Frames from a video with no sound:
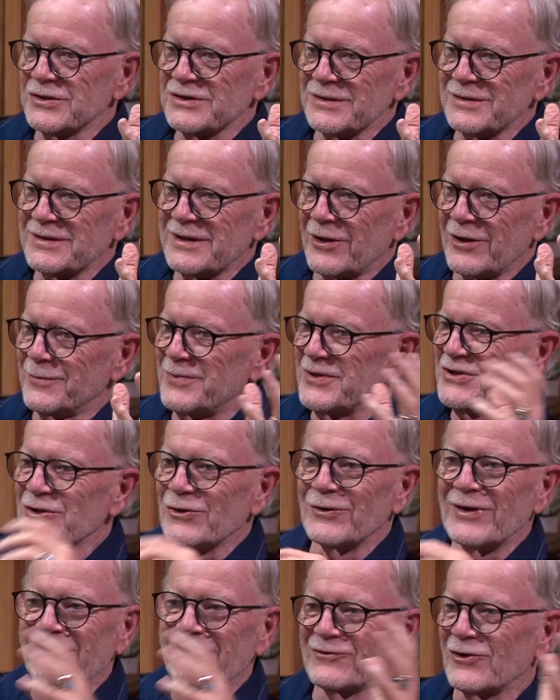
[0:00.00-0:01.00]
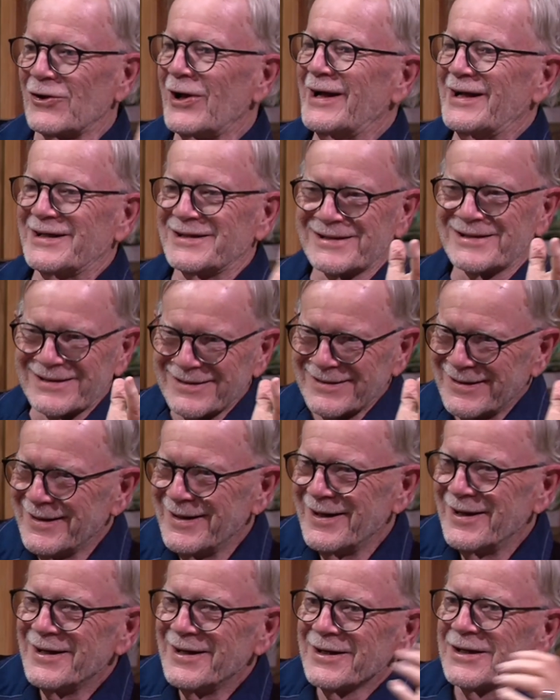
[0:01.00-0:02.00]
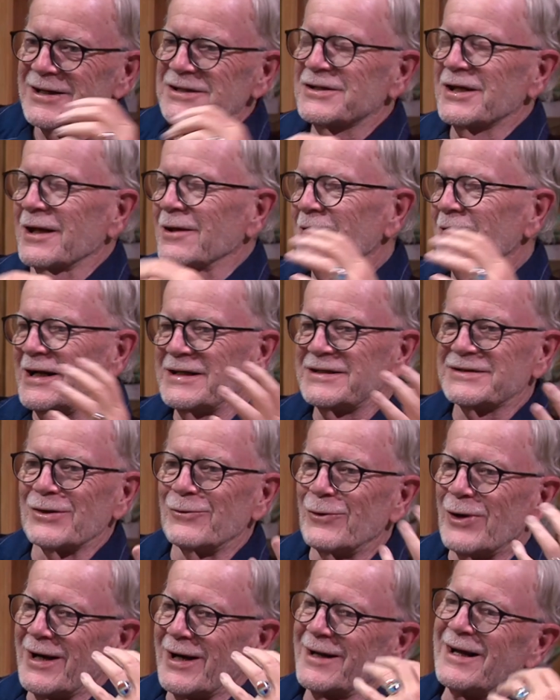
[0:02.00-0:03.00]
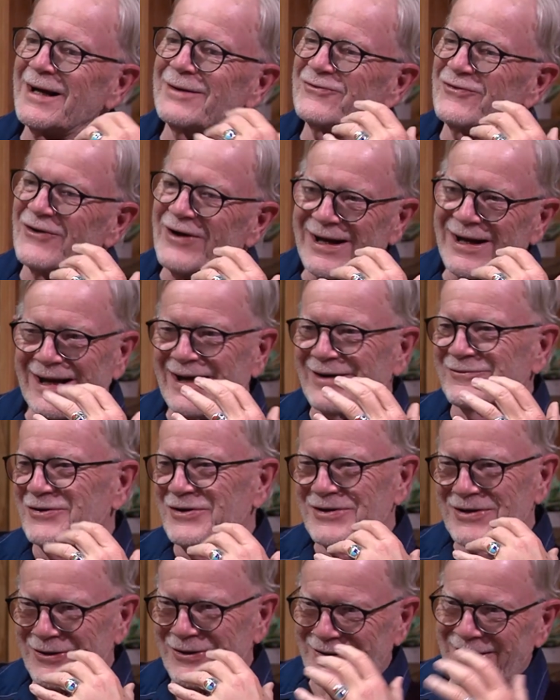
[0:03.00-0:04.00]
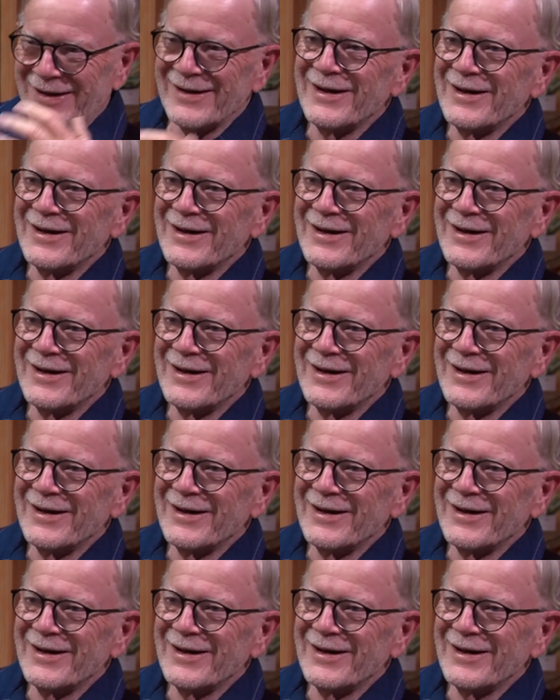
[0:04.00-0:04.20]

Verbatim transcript: and therapists don't have clients because the clients don't want to come Friday afternoon.